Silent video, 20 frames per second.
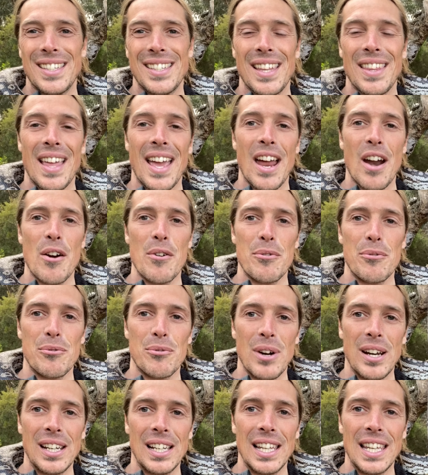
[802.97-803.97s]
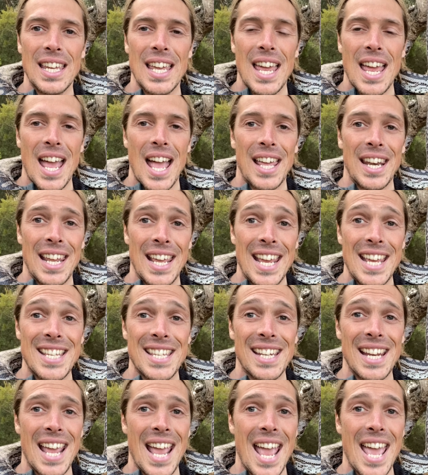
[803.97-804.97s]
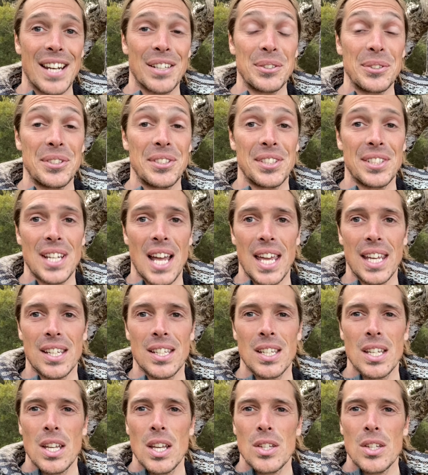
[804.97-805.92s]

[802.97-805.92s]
that they are a friendly and easy to handle snake,